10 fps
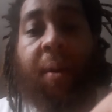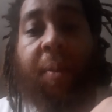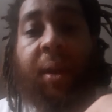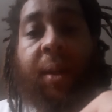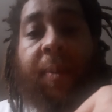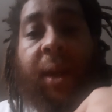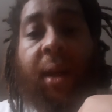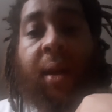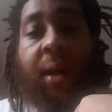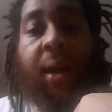But to
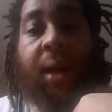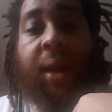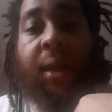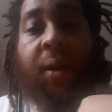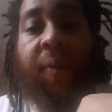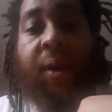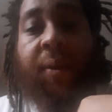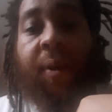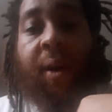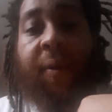me, it's an
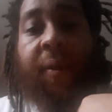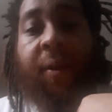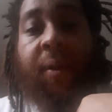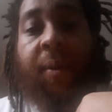original offer.